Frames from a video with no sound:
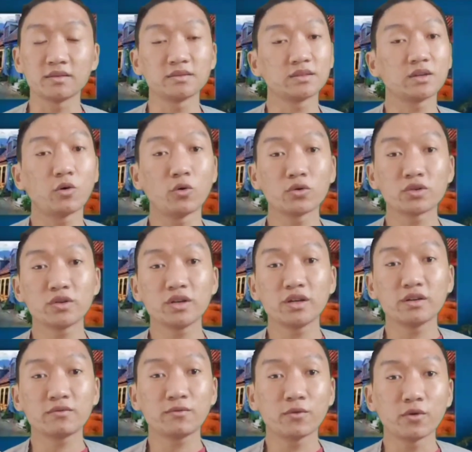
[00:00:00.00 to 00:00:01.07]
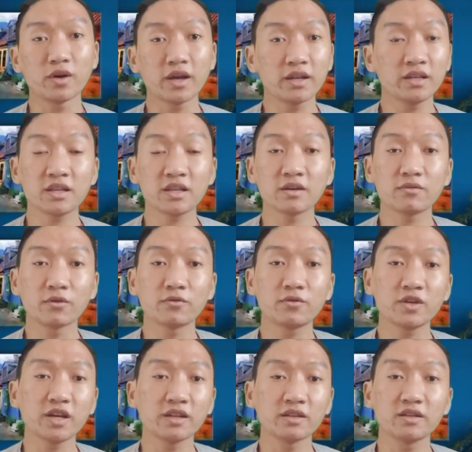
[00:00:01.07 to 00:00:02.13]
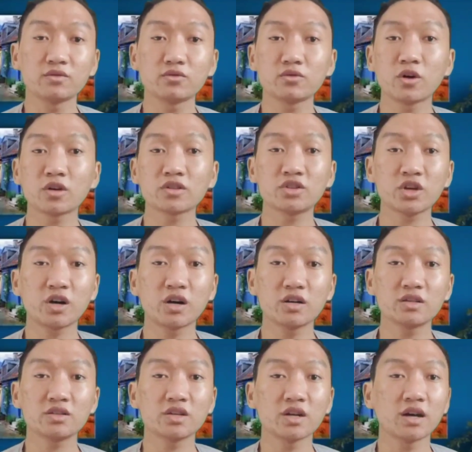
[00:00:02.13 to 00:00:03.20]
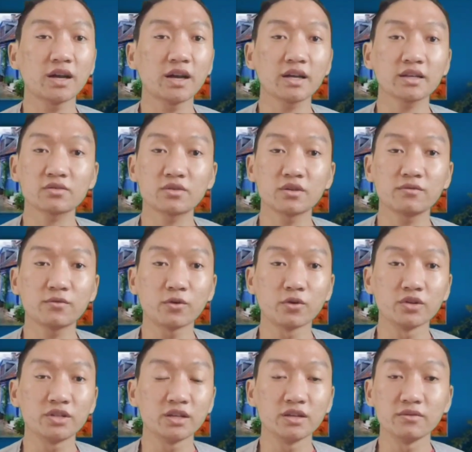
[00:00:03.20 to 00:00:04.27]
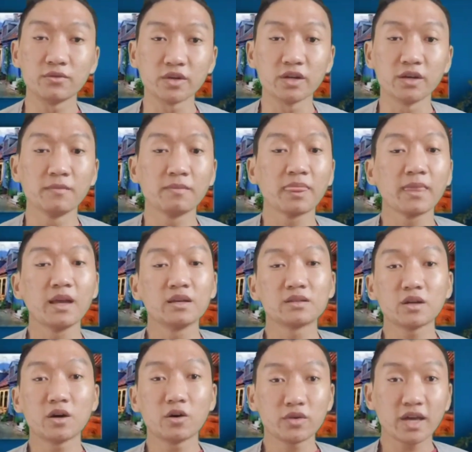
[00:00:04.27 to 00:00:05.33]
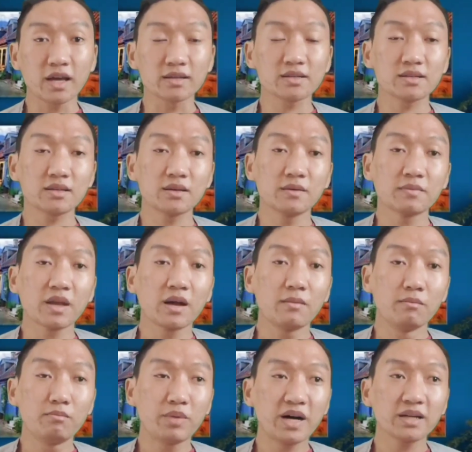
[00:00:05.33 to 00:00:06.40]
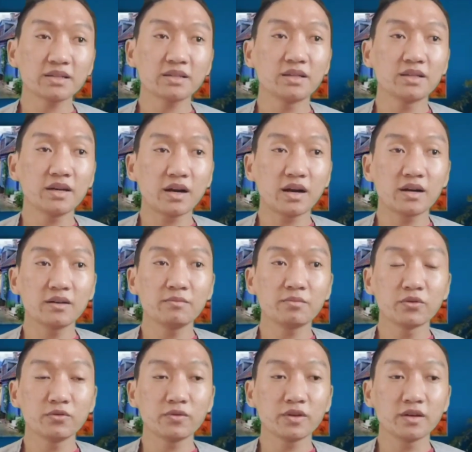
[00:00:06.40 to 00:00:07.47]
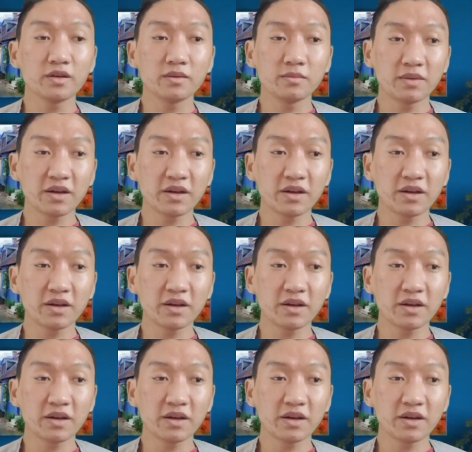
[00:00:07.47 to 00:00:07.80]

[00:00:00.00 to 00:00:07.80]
order it for anything for free, and they do not charge extra for delivery. So yes, but there are my